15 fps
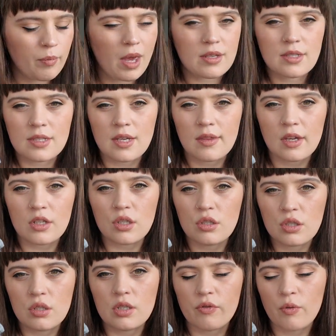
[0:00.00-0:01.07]
But as I said, they do
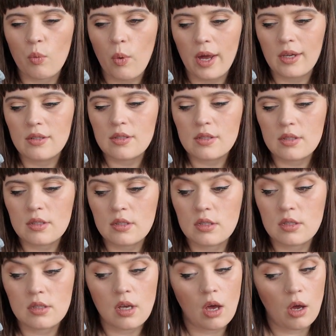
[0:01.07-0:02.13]
2 different weights.
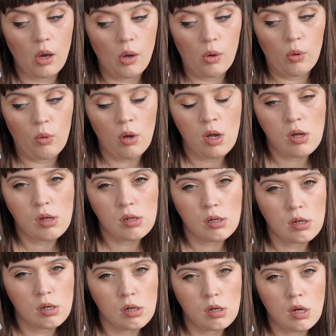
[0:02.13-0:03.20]
So
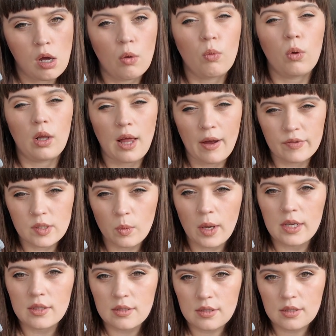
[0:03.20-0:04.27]
we'll have to
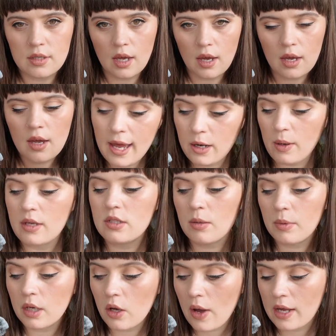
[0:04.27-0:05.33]
wait and see. Anyway, so
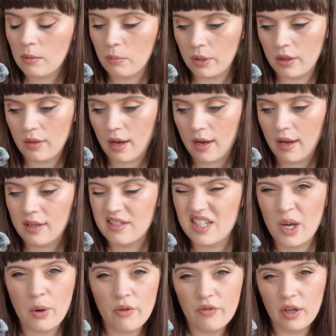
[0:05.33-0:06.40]
I'm going to go ahead and print that and
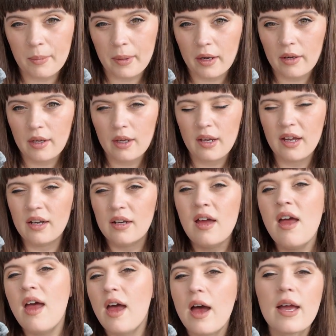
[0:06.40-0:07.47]
see how I feel about it. And
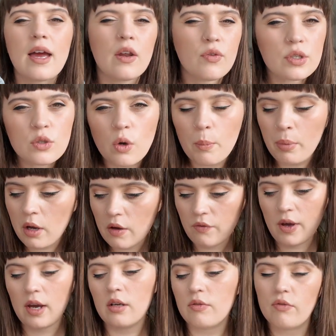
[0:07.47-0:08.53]
again, if it's not perfect